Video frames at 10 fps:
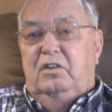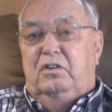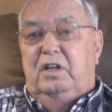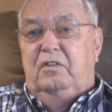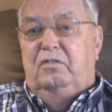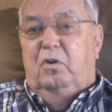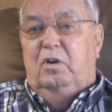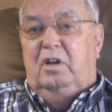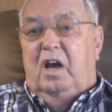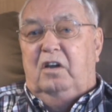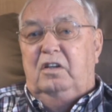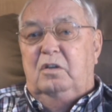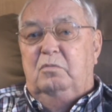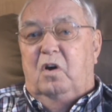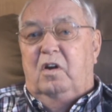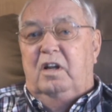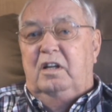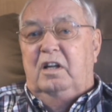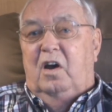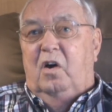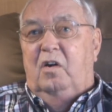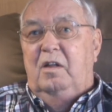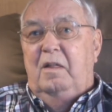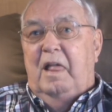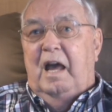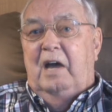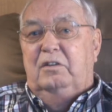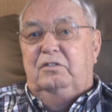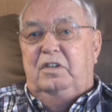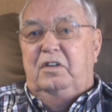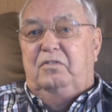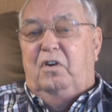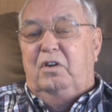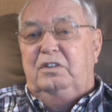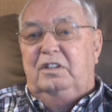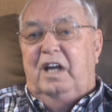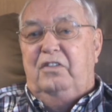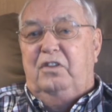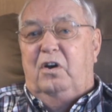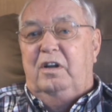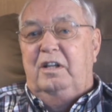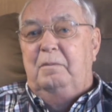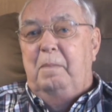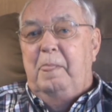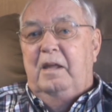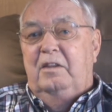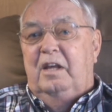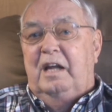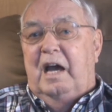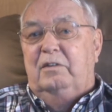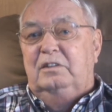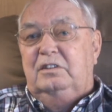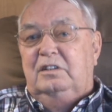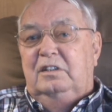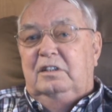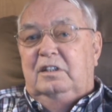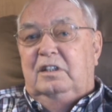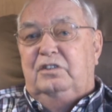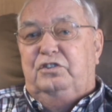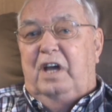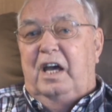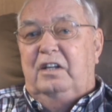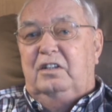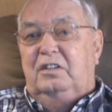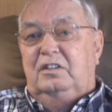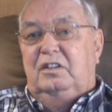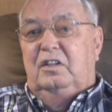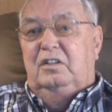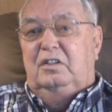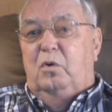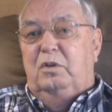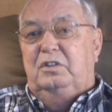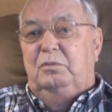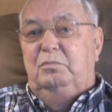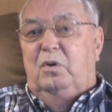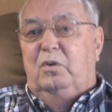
3 and 4 o'clock in the morning and all, I was very fortunate, I thought, and that I was assigned to courts and